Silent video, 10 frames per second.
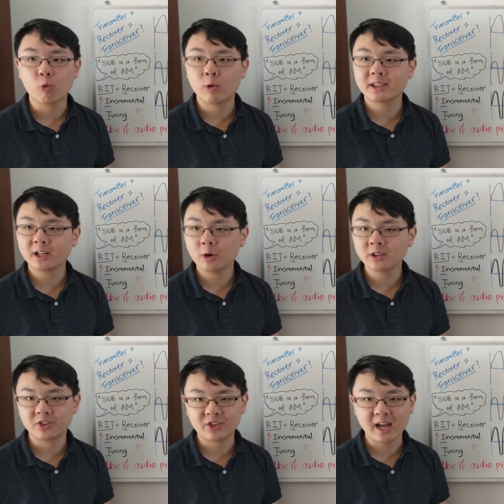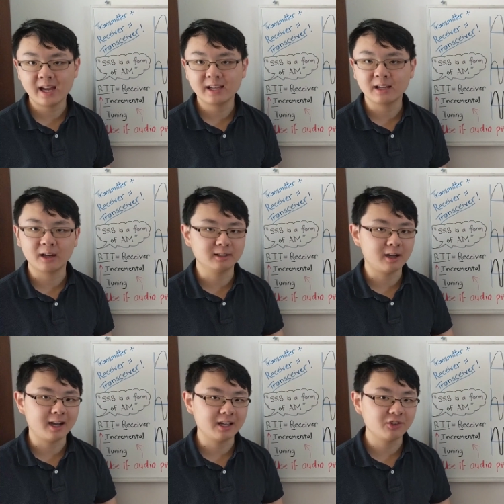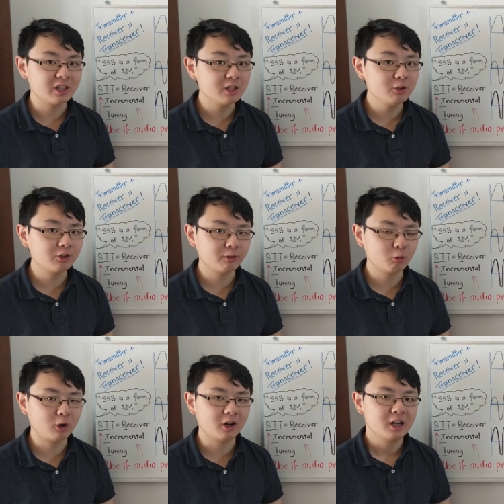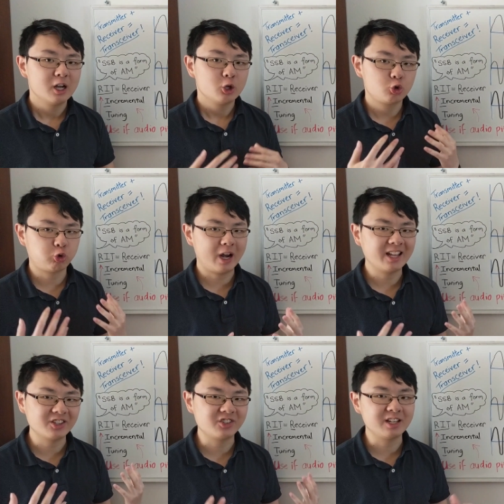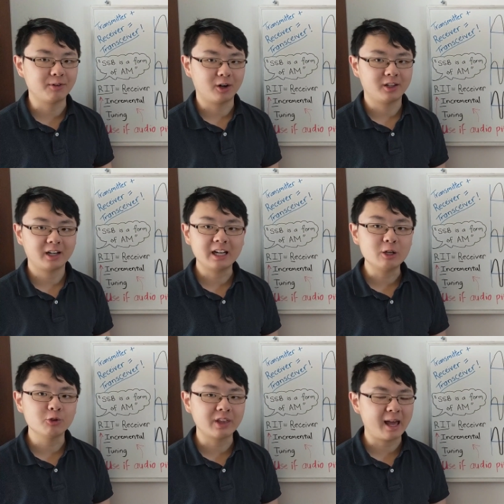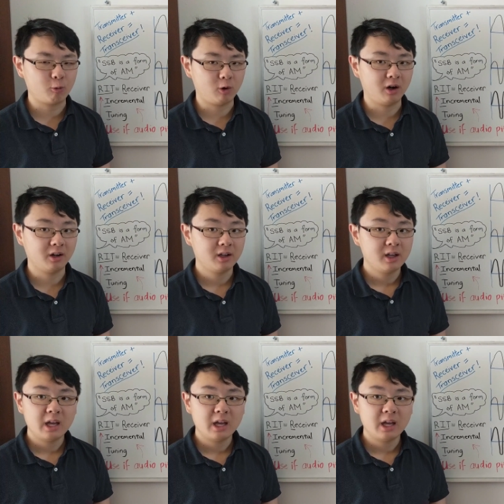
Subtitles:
what they're going to say a lot is the use of the word transceiver. They're going to use that word.